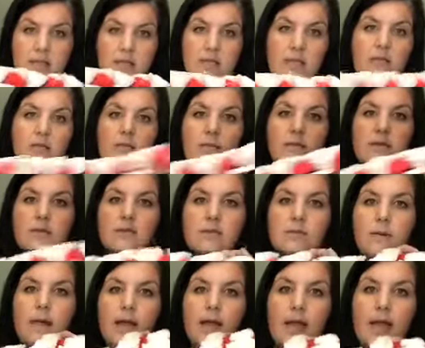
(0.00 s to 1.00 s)
So this
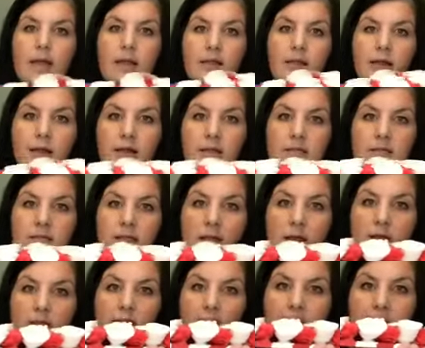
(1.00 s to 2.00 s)
way, see
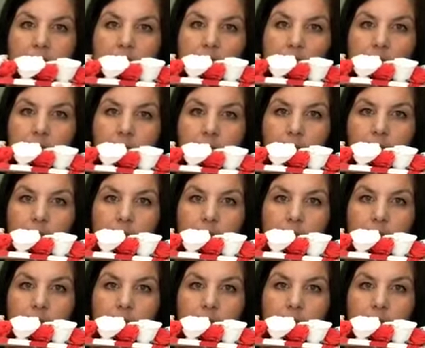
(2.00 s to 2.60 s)
how it lines up?